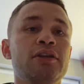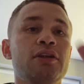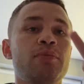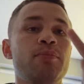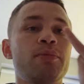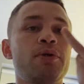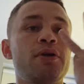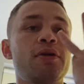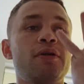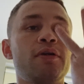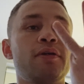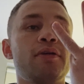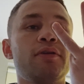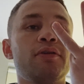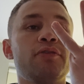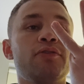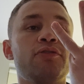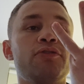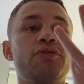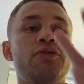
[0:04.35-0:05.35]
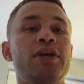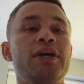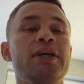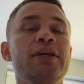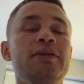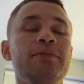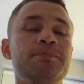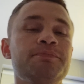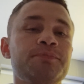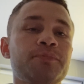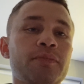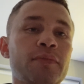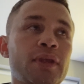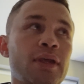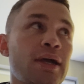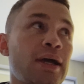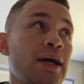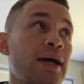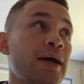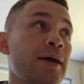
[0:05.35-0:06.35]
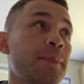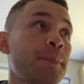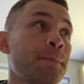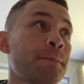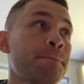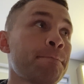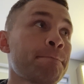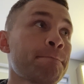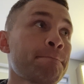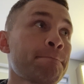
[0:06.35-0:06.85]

number 3. Um,